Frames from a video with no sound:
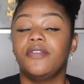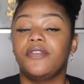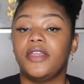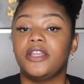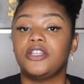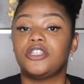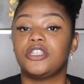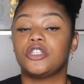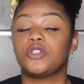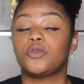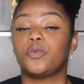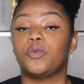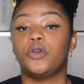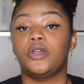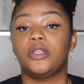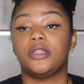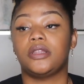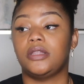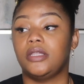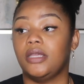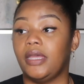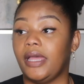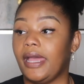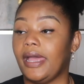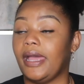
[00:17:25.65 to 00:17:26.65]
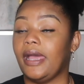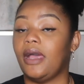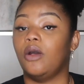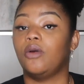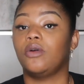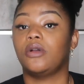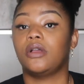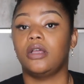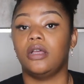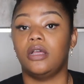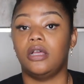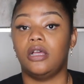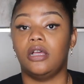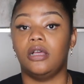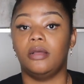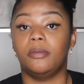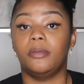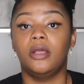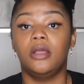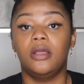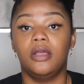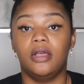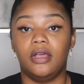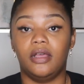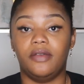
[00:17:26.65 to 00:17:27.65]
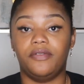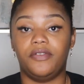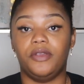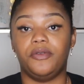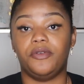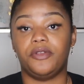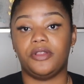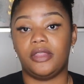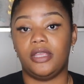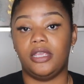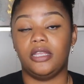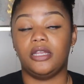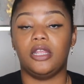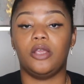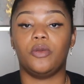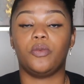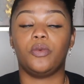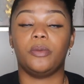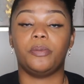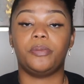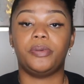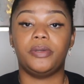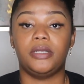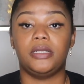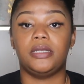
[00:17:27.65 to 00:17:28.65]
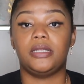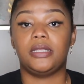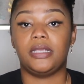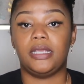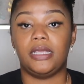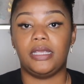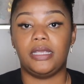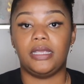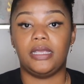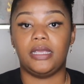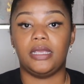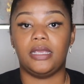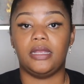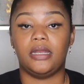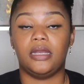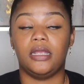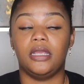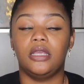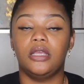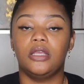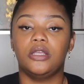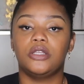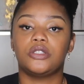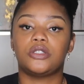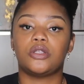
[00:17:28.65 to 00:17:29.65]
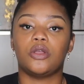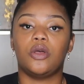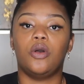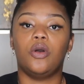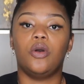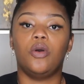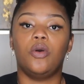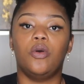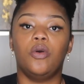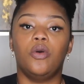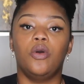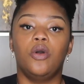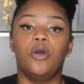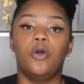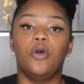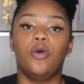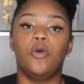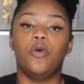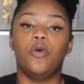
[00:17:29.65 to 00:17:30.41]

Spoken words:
They just want the outcome of everything that we're putting in. So